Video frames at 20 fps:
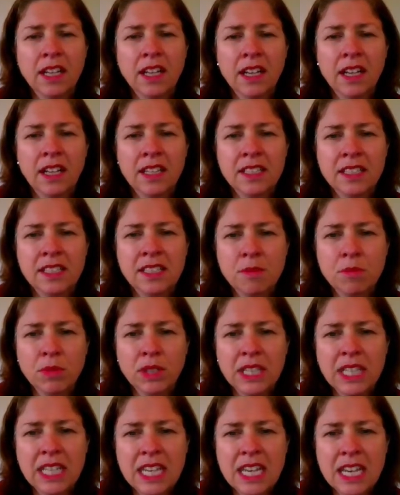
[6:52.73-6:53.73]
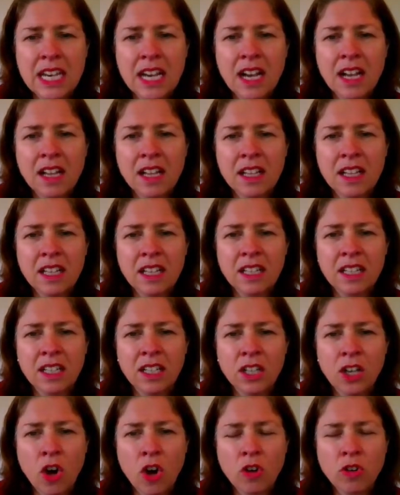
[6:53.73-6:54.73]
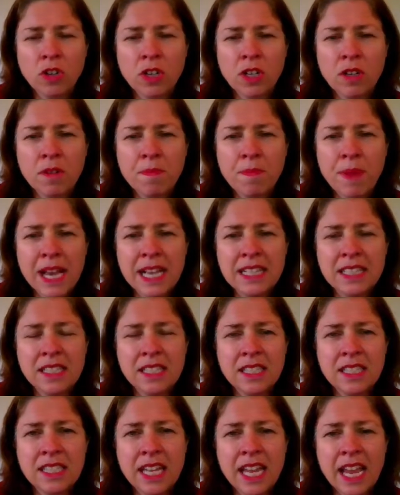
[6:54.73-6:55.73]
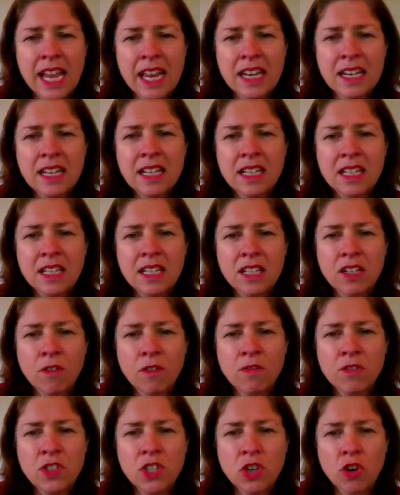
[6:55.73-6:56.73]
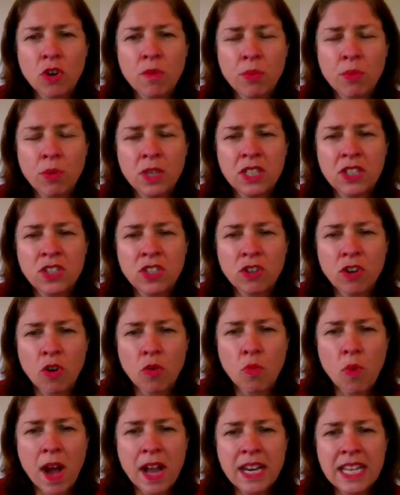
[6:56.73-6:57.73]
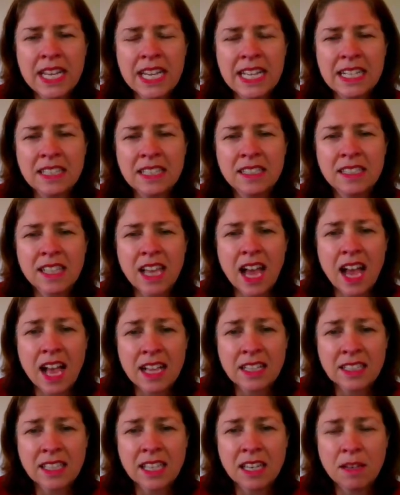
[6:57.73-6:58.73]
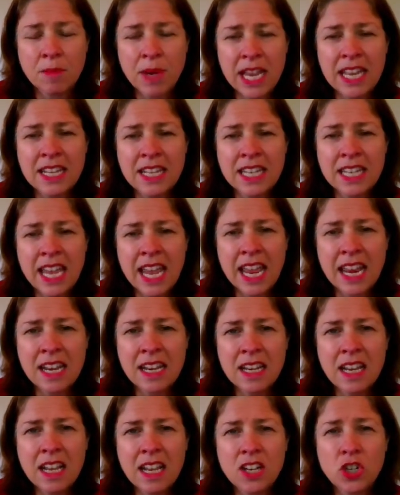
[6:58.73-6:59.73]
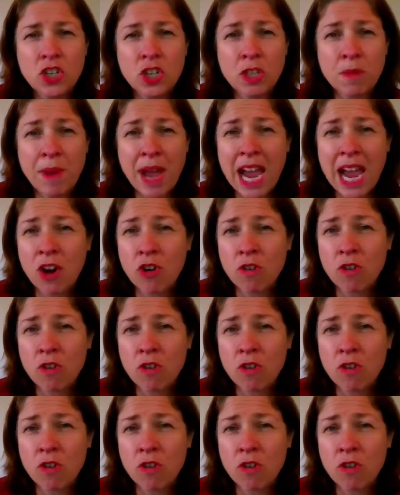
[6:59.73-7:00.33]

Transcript: Similarly here, log base 10 of 0.01 is asking me 10 to the power of